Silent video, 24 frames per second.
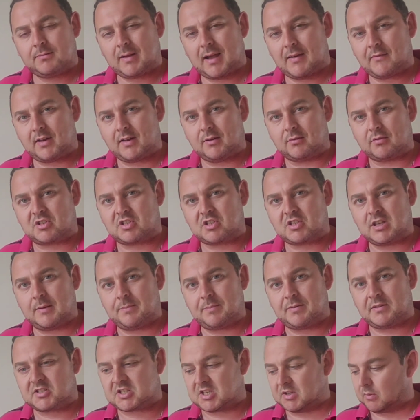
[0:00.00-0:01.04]
have a little
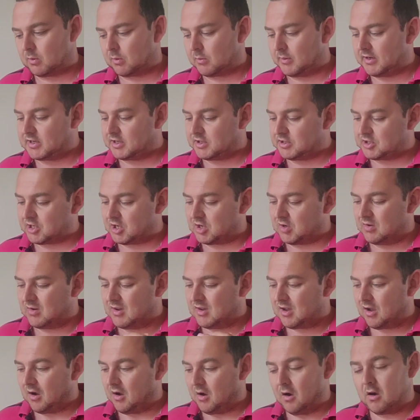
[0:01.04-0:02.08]
sip and see what we can do.
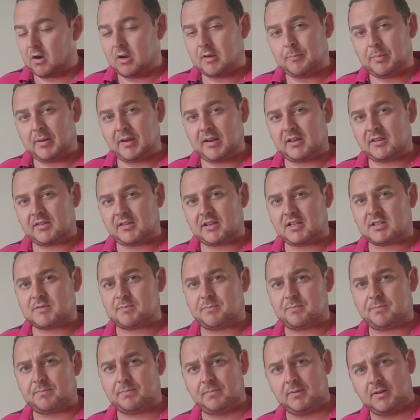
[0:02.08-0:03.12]
I picked
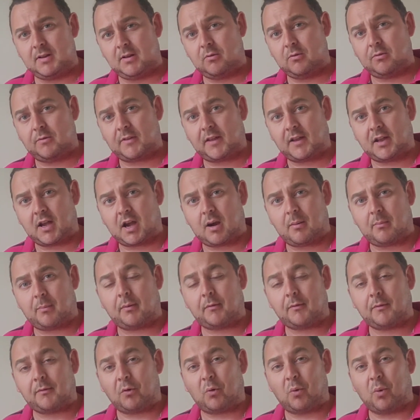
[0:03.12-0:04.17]
this little thing
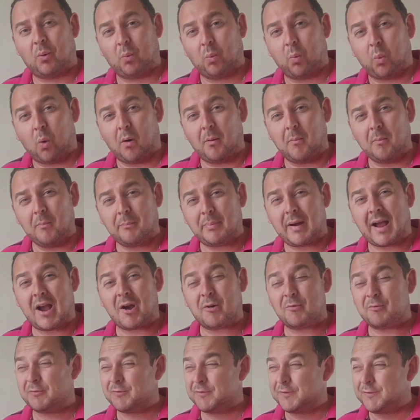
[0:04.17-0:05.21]
up for
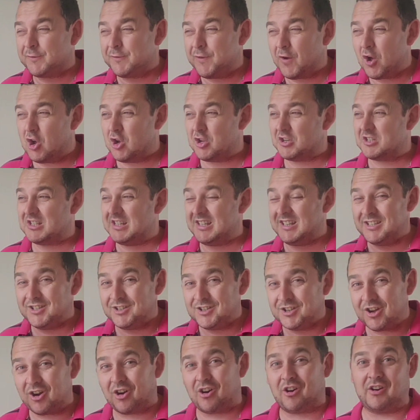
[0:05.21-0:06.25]

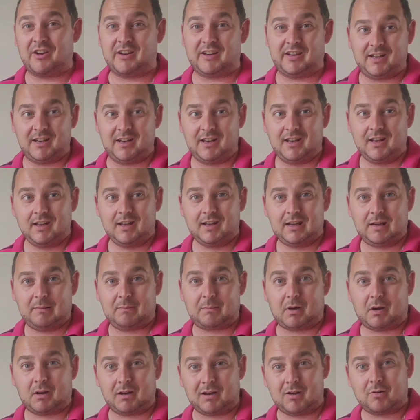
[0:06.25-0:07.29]
£1.39
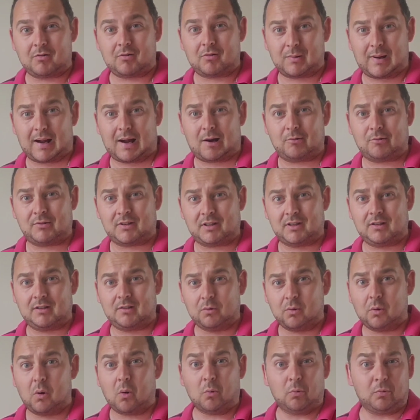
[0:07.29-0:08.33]
in my local Aldi,
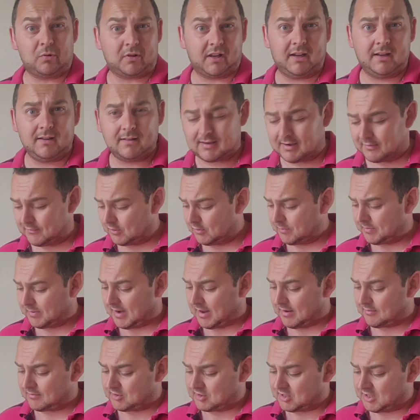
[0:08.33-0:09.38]
or Aldi, however you
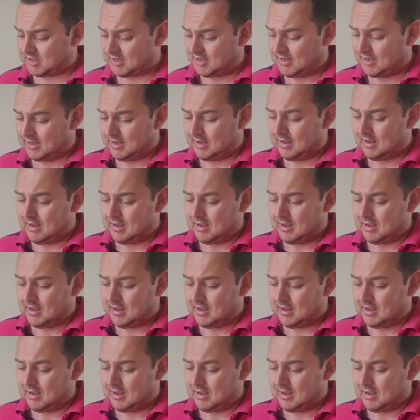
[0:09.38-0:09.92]
pronounce it.